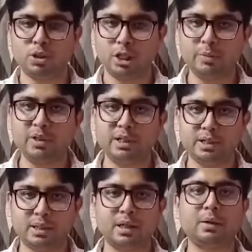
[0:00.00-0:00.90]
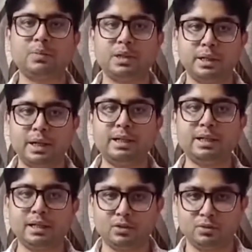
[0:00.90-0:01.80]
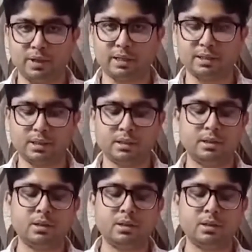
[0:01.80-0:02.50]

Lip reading: immediate after any kind of fracture.